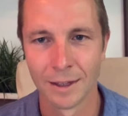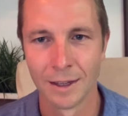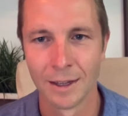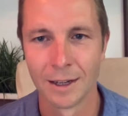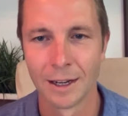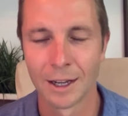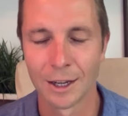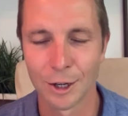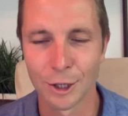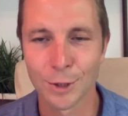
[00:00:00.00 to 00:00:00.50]

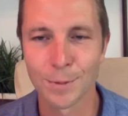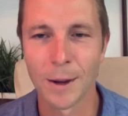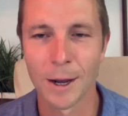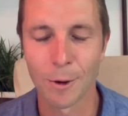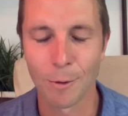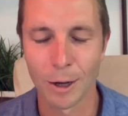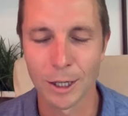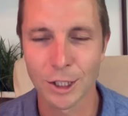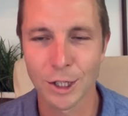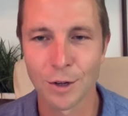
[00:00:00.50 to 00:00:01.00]
Now here's my
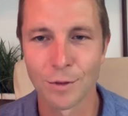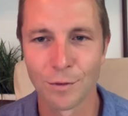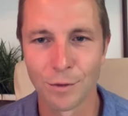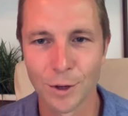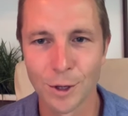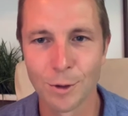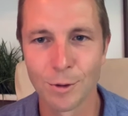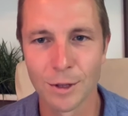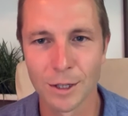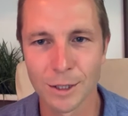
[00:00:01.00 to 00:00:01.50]
question for
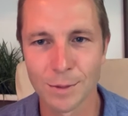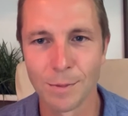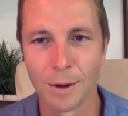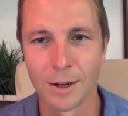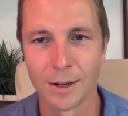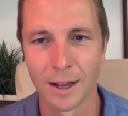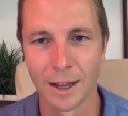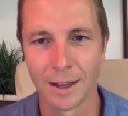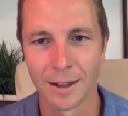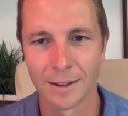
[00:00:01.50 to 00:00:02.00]
you this
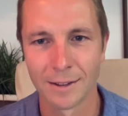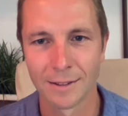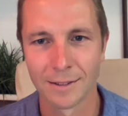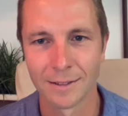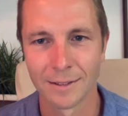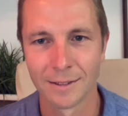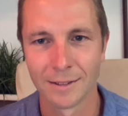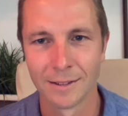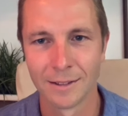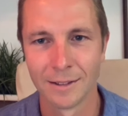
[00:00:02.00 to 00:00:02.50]
Monday.
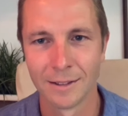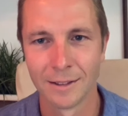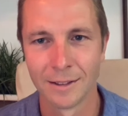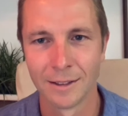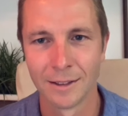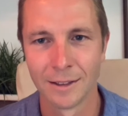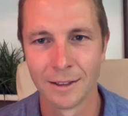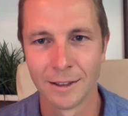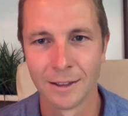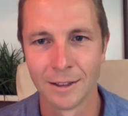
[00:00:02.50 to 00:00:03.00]

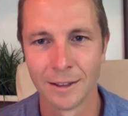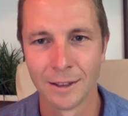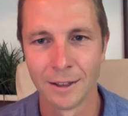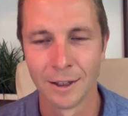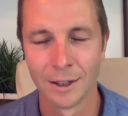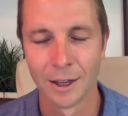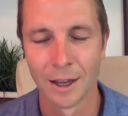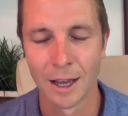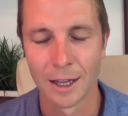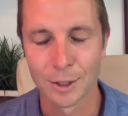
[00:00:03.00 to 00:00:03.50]

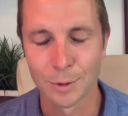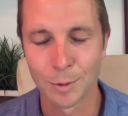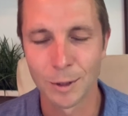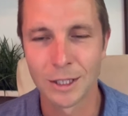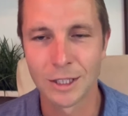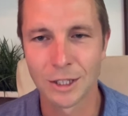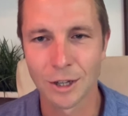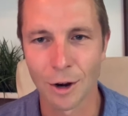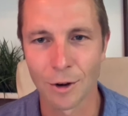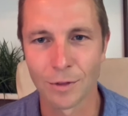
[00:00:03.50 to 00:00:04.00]
As we
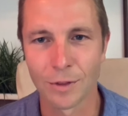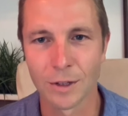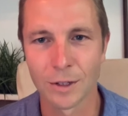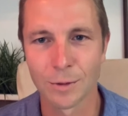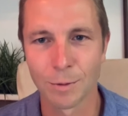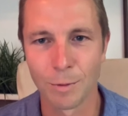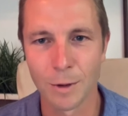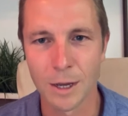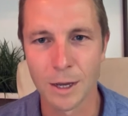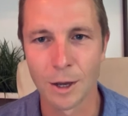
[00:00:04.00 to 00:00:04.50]
start this
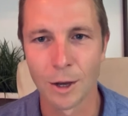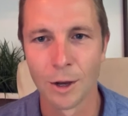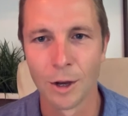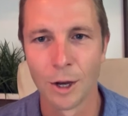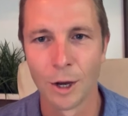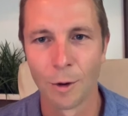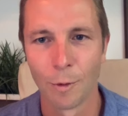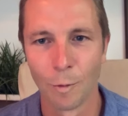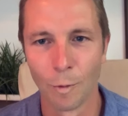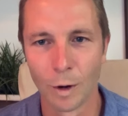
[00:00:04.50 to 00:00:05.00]
week,
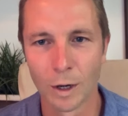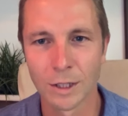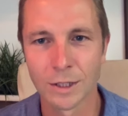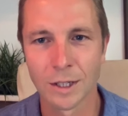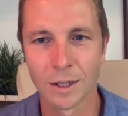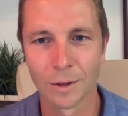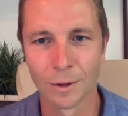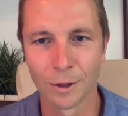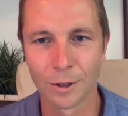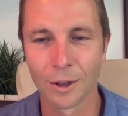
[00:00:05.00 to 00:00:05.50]
what does
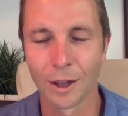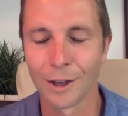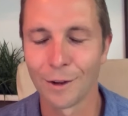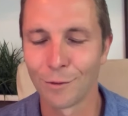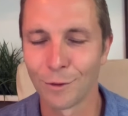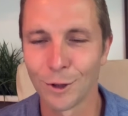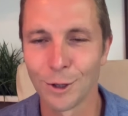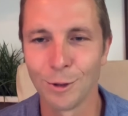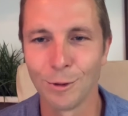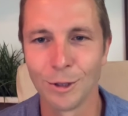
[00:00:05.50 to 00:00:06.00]
it look like
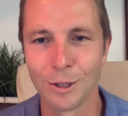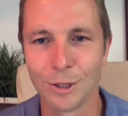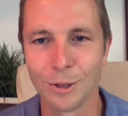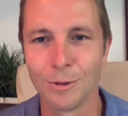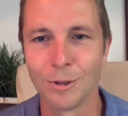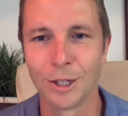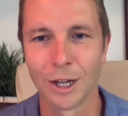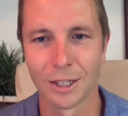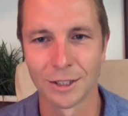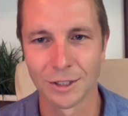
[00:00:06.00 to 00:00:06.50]
for you to do
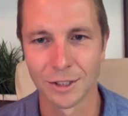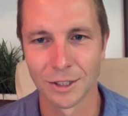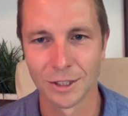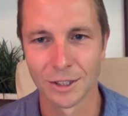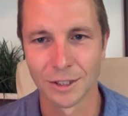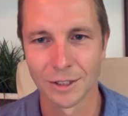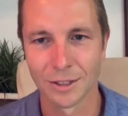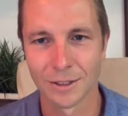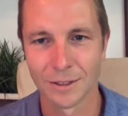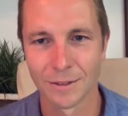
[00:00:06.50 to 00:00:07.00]

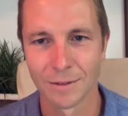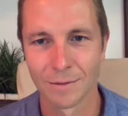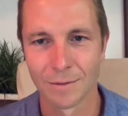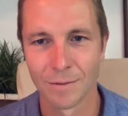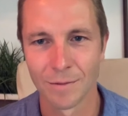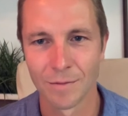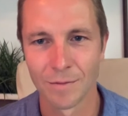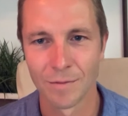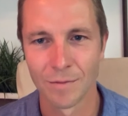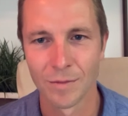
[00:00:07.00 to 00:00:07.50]
justice?
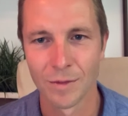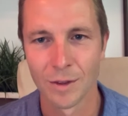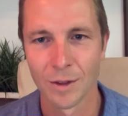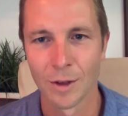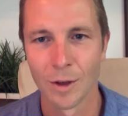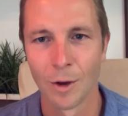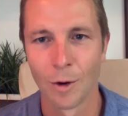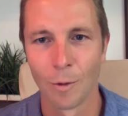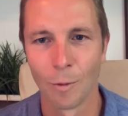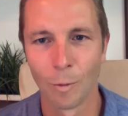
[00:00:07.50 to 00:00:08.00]

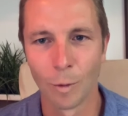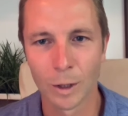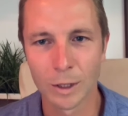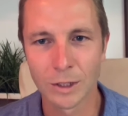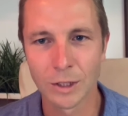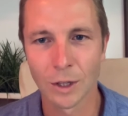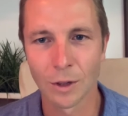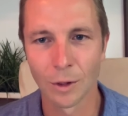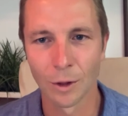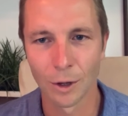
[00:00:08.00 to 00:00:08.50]
What does
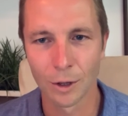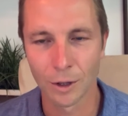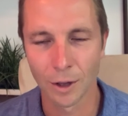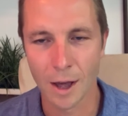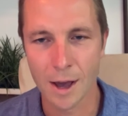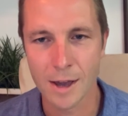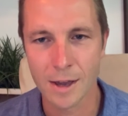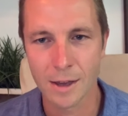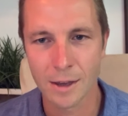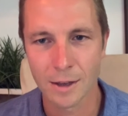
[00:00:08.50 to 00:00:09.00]
it look
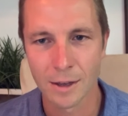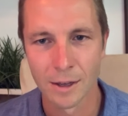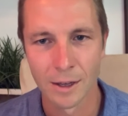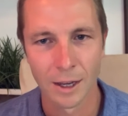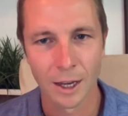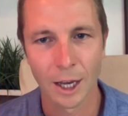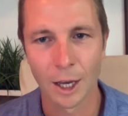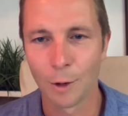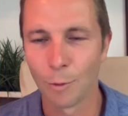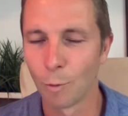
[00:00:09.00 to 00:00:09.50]
like
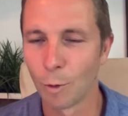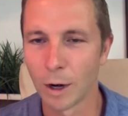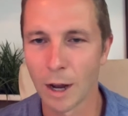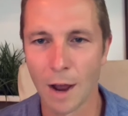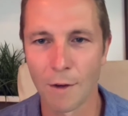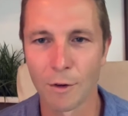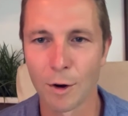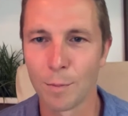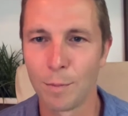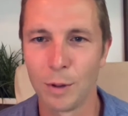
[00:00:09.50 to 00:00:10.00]
in
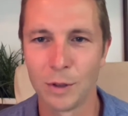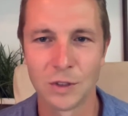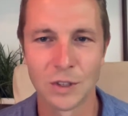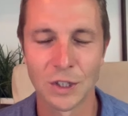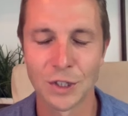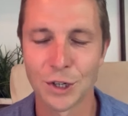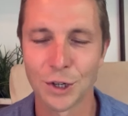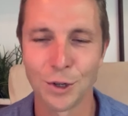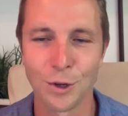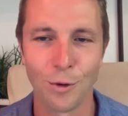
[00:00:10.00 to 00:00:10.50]
whatever
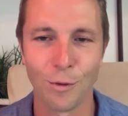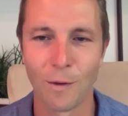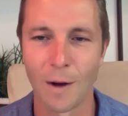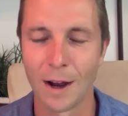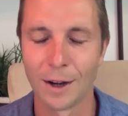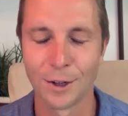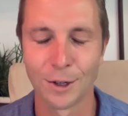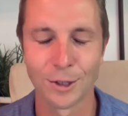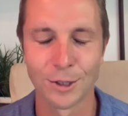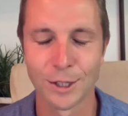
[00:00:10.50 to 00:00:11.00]
position you
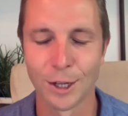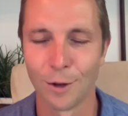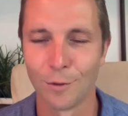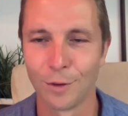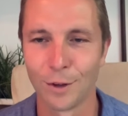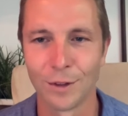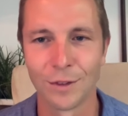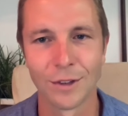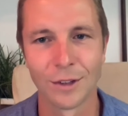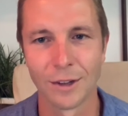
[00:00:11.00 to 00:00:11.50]
find yourself
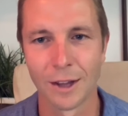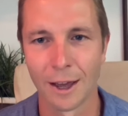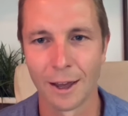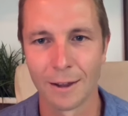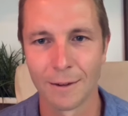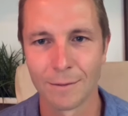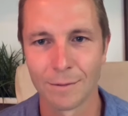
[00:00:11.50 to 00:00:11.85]
in today?